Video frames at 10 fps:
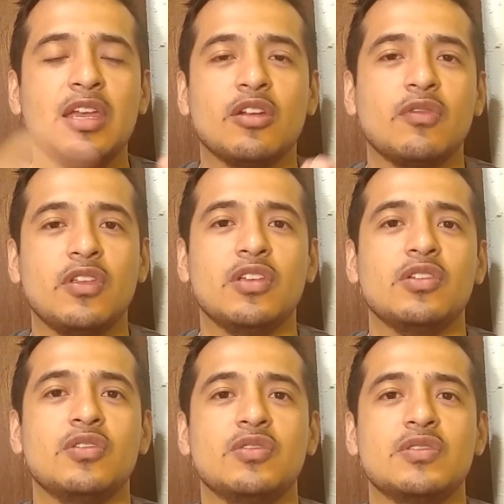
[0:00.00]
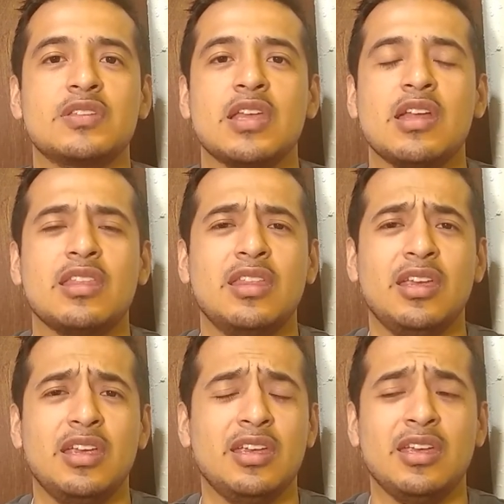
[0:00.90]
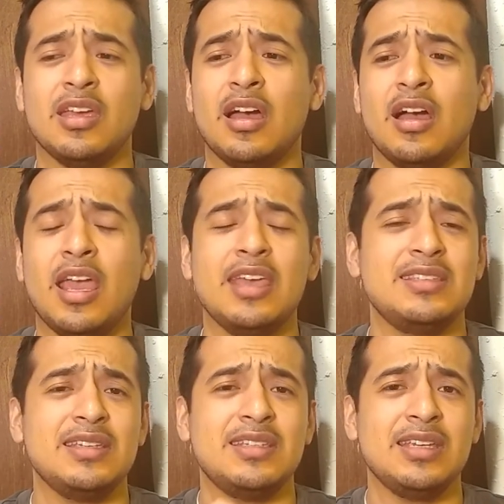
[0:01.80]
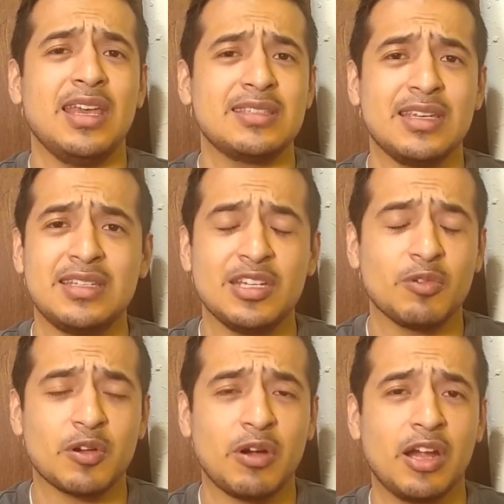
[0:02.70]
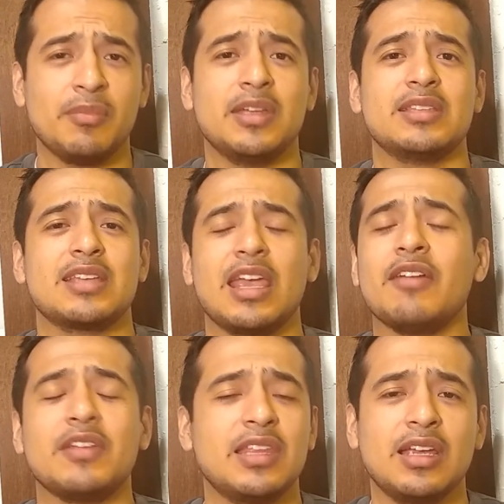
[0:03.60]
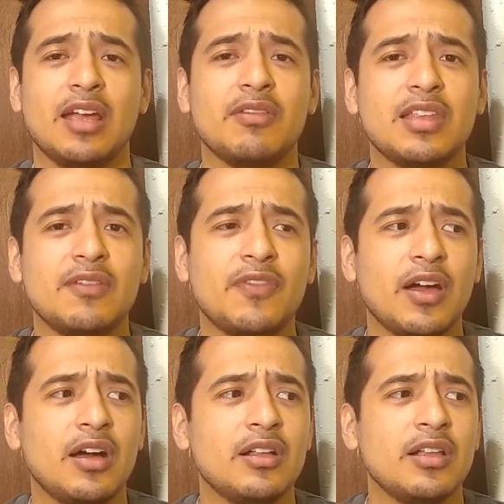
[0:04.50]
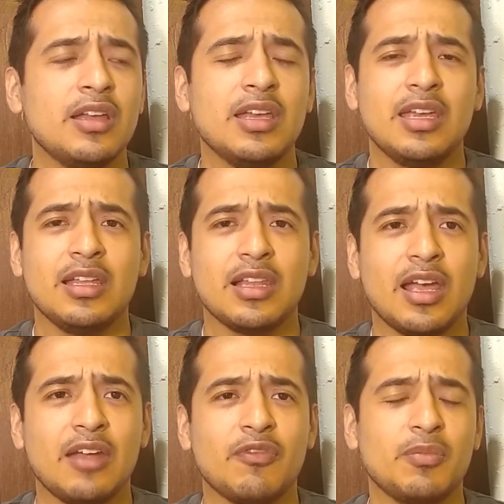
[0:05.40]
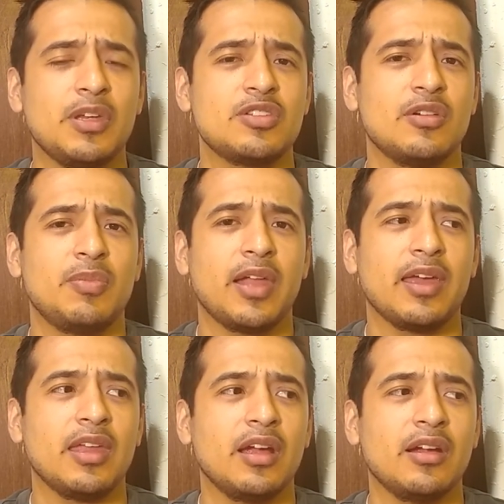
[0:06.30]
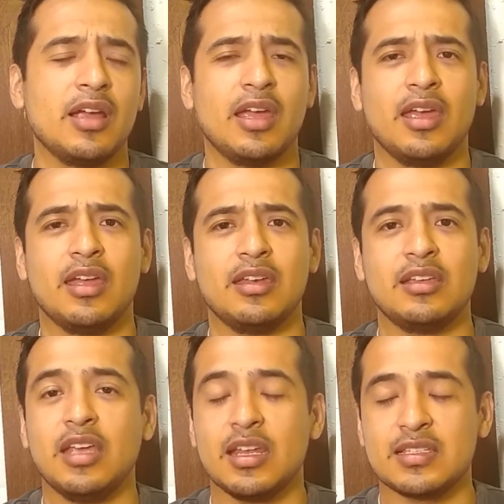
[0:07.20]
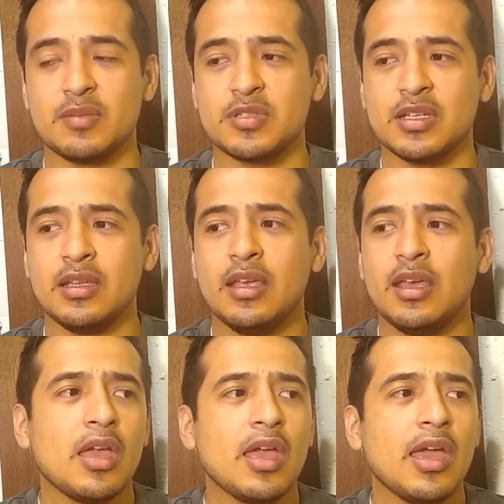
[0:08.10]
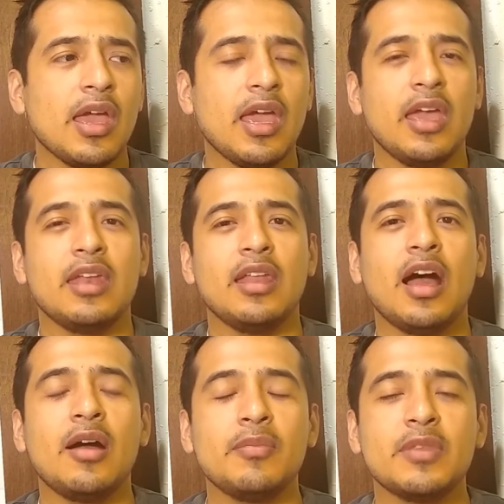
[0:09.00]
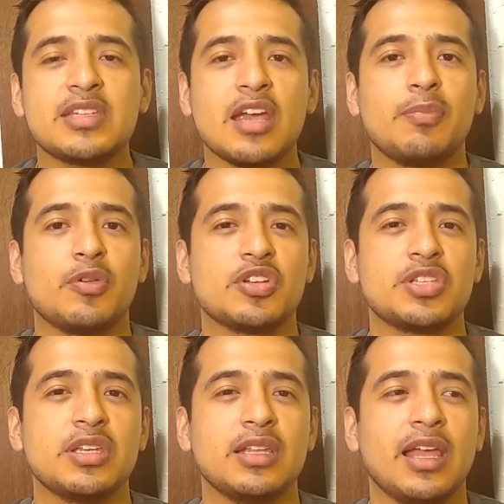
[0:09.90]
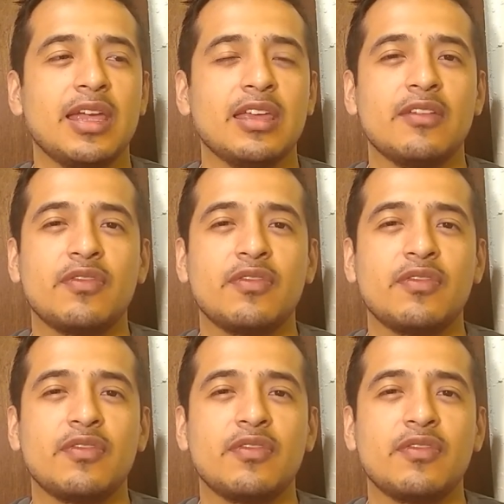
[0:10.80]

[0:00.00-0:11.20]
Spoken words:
interviews, the ACT, SAT requirements, like everything fell in line for me to apply there and get accepted. And I'm the type of person, to